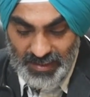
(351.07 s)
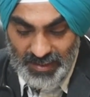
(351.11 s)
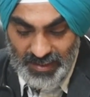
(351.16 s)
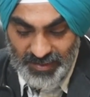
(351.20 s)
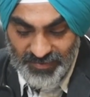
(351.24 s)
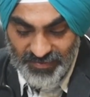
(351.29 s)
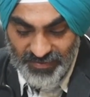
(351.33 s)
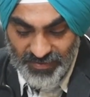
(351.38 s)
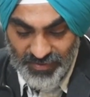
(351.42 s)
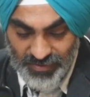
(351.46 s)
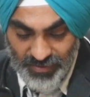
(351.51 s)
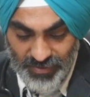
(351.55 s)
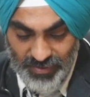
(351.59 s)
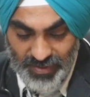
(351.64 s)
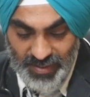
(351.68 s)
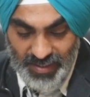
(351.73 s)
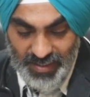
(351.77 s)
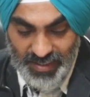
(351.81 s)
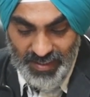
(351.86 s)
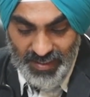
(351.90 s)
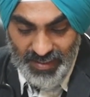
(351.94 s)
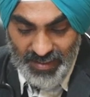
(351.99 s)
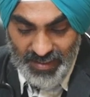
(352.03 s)
fruit,
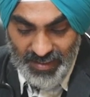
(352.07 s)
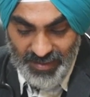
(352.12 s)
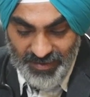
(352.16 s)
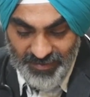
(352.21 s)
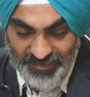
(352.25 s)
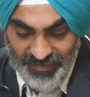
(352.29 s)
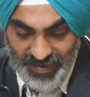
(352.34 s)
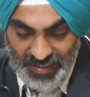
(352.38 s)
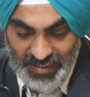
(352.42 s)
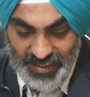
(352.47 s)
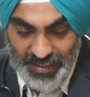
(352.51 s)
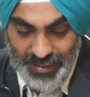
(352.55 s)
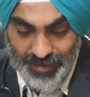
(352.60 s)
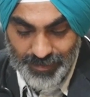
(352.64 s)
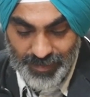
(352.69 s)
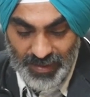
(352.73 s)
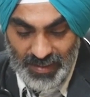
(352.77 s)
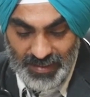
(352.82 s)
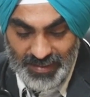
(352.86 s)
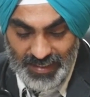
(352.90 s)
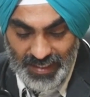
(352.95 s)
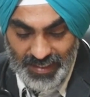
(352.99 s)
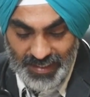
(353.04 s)

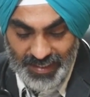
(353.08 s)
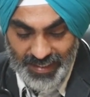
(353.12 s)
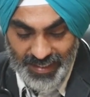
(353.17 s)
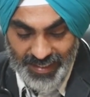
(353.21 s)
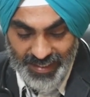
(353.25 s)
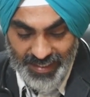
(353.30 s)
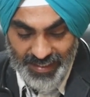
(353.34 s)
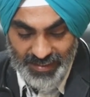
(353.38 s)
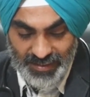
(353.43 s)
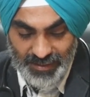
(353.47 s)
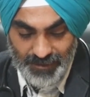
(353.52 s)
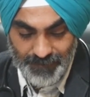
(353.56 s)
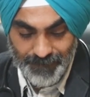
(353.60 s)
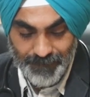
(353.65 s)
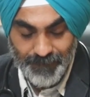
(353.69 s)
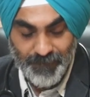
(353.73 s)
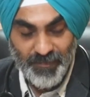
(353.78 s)
vegetables and grains